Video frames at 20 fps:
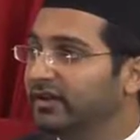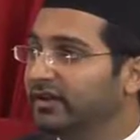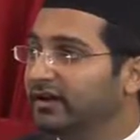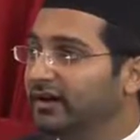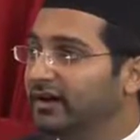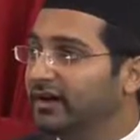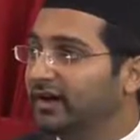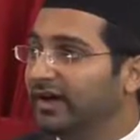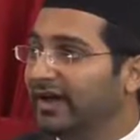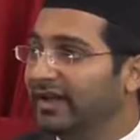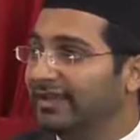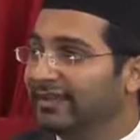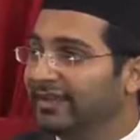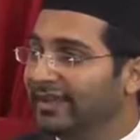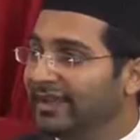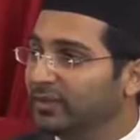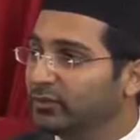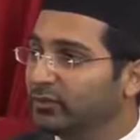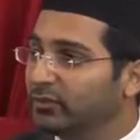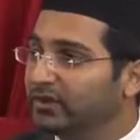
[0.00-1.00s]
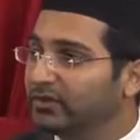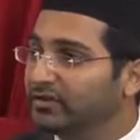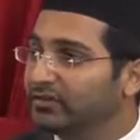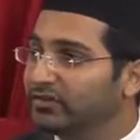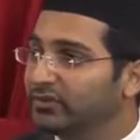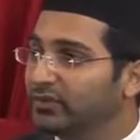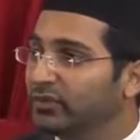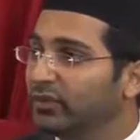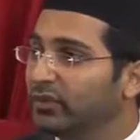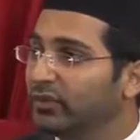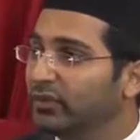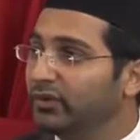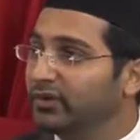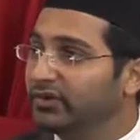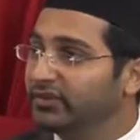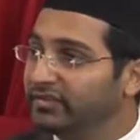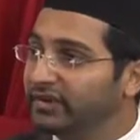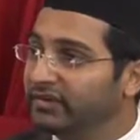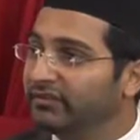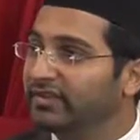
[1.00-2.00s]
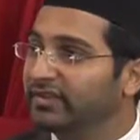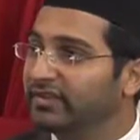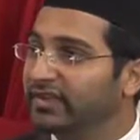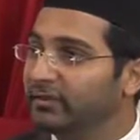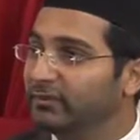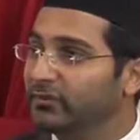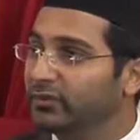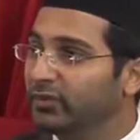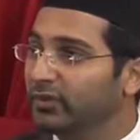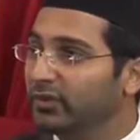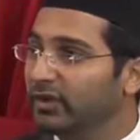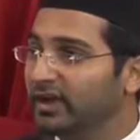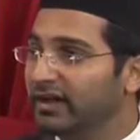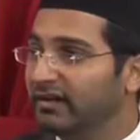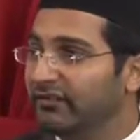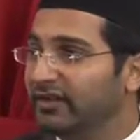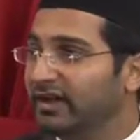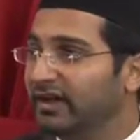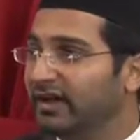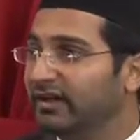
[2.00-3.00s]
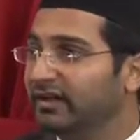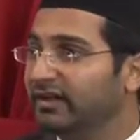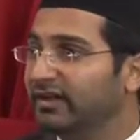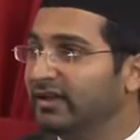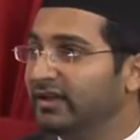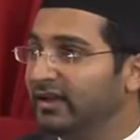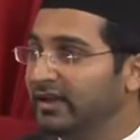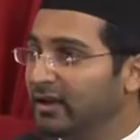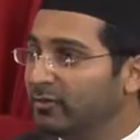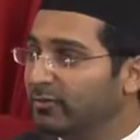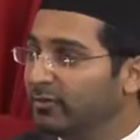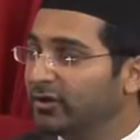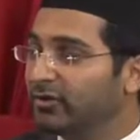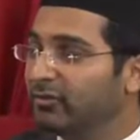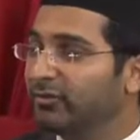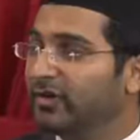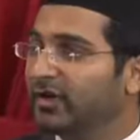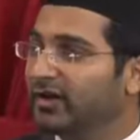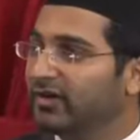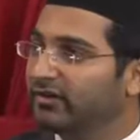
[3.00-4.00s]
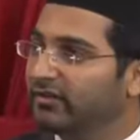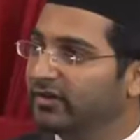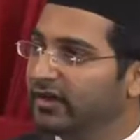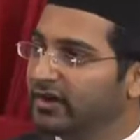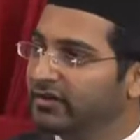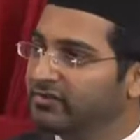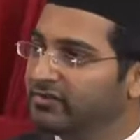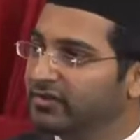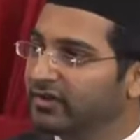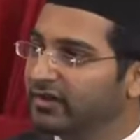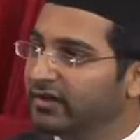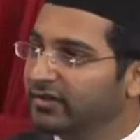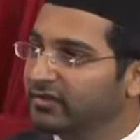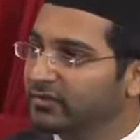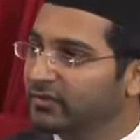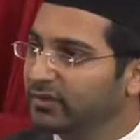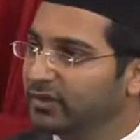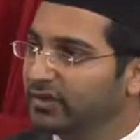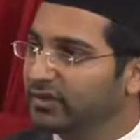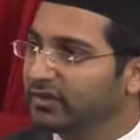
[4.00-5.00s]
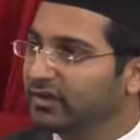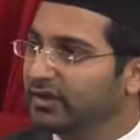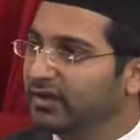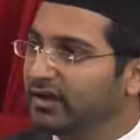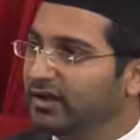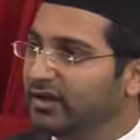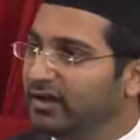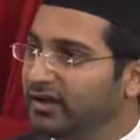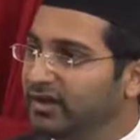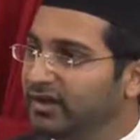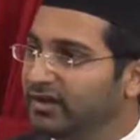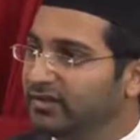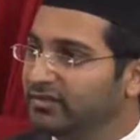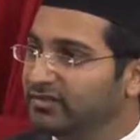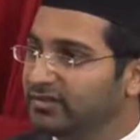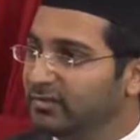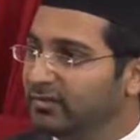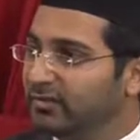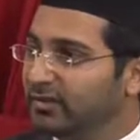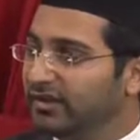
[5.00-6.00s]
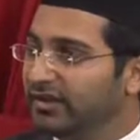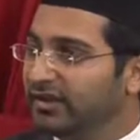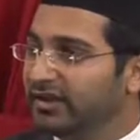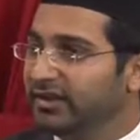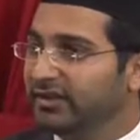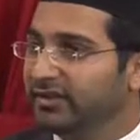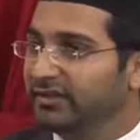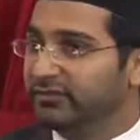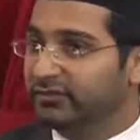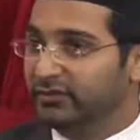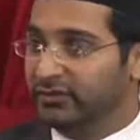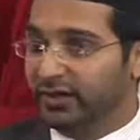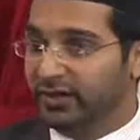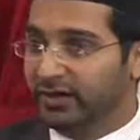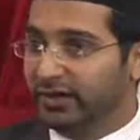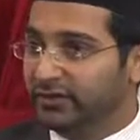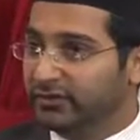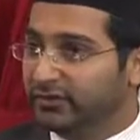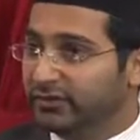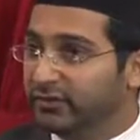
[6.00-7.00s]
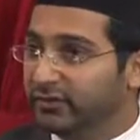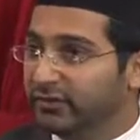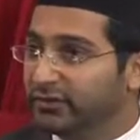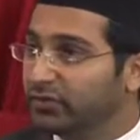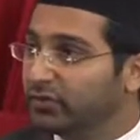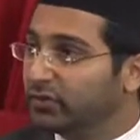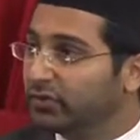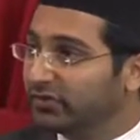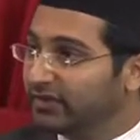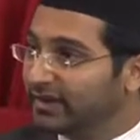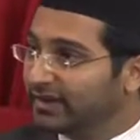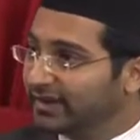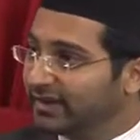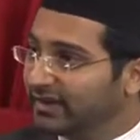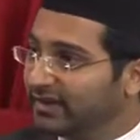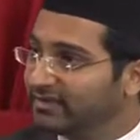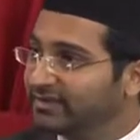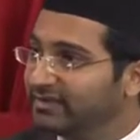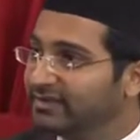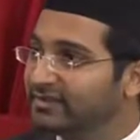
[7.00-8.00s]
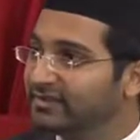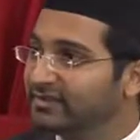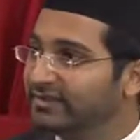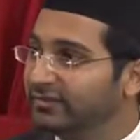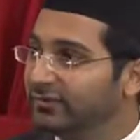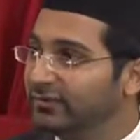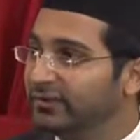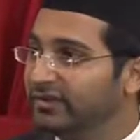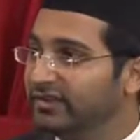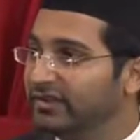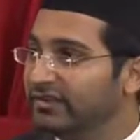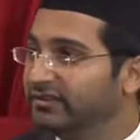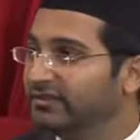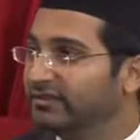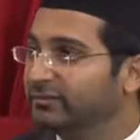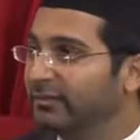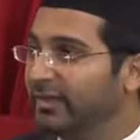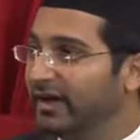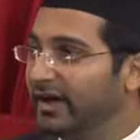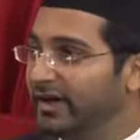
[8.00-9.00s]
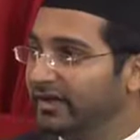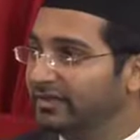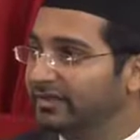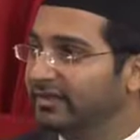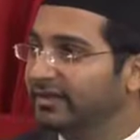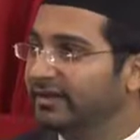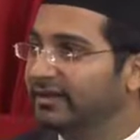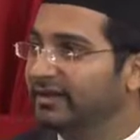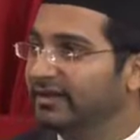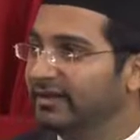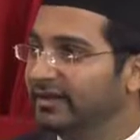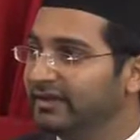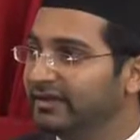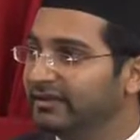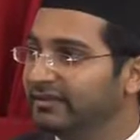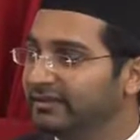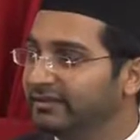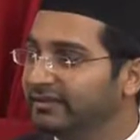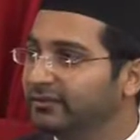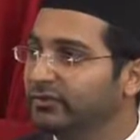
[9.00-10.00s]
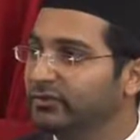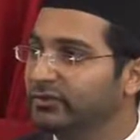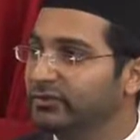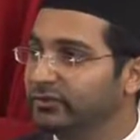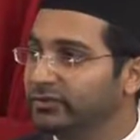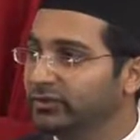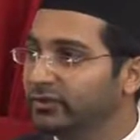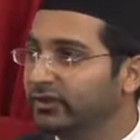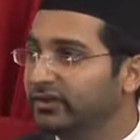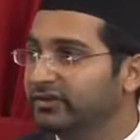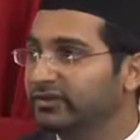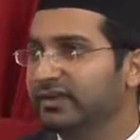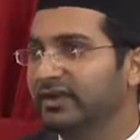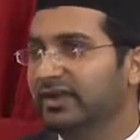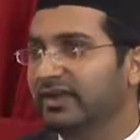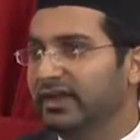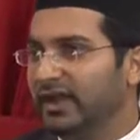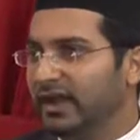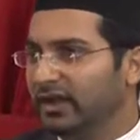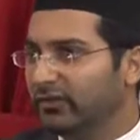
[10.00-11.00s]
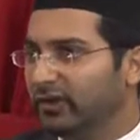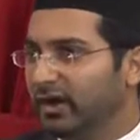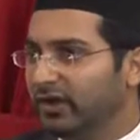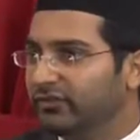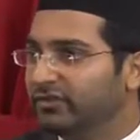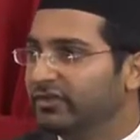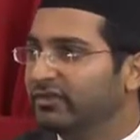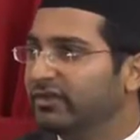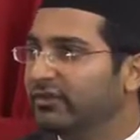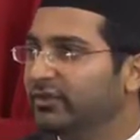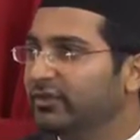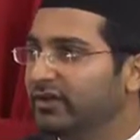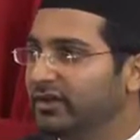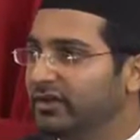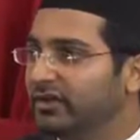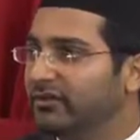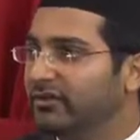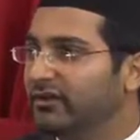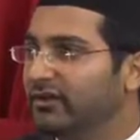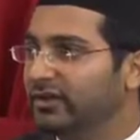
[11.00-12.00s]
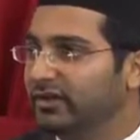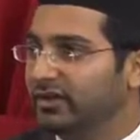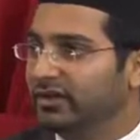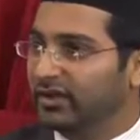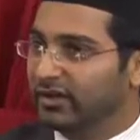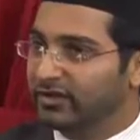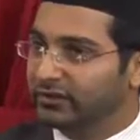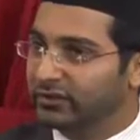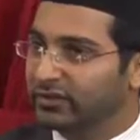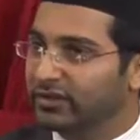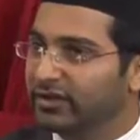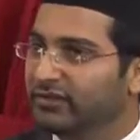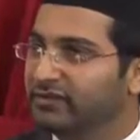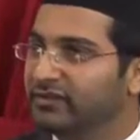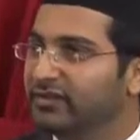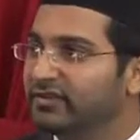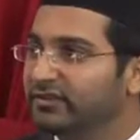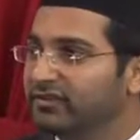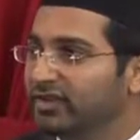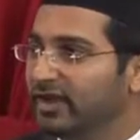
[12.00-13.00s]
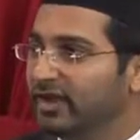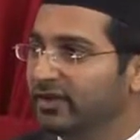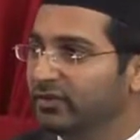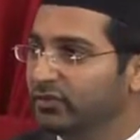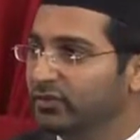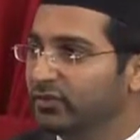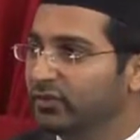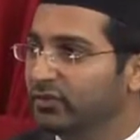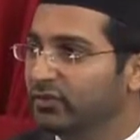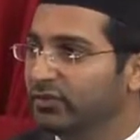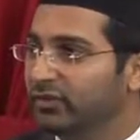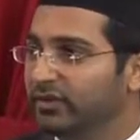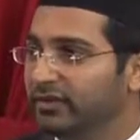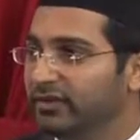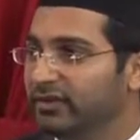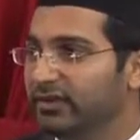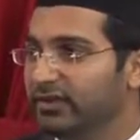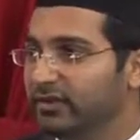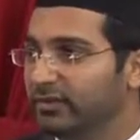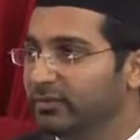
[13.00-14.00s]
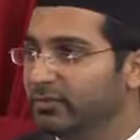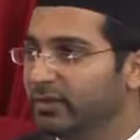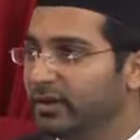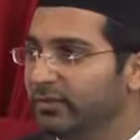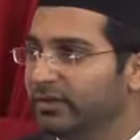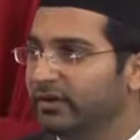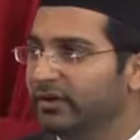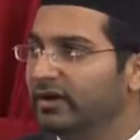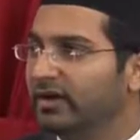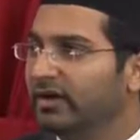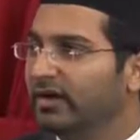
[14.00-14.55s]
And that was through serving them. So we have had a number of blood drives there as well. Similarly, tutoring classes, we teach math and English to students. And obviously we also give this ad to the newspaper.